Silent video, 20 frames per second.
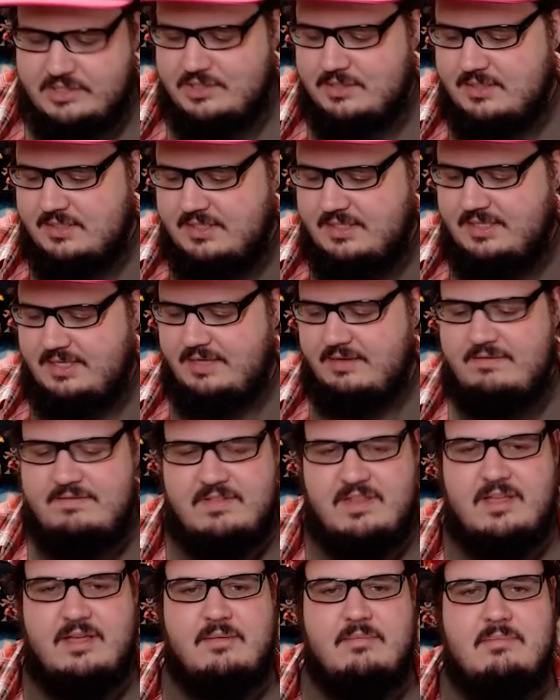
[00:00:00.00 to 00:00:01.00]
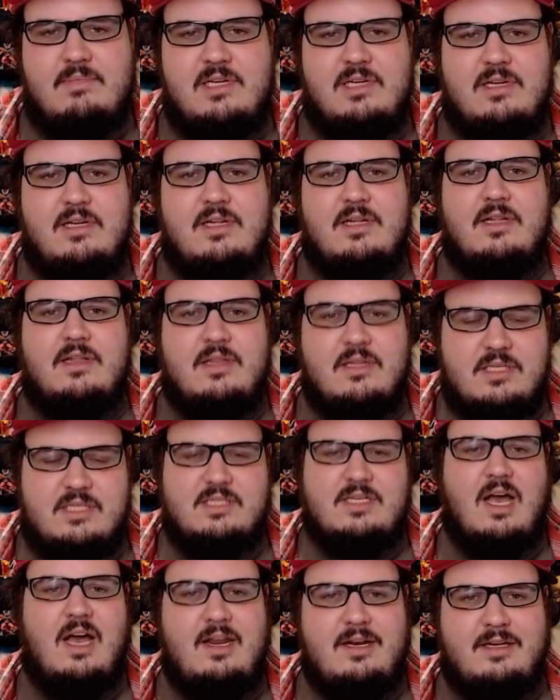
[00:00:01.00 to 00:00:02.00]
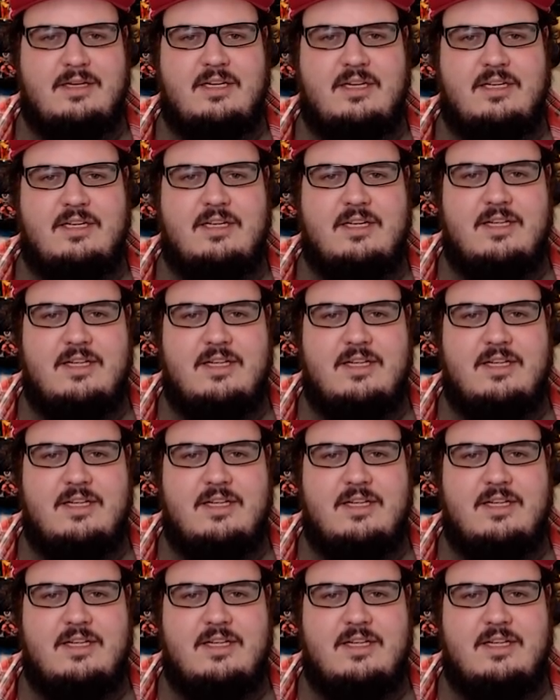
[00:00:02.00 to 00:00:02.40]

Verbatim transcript: Just give them the Sonic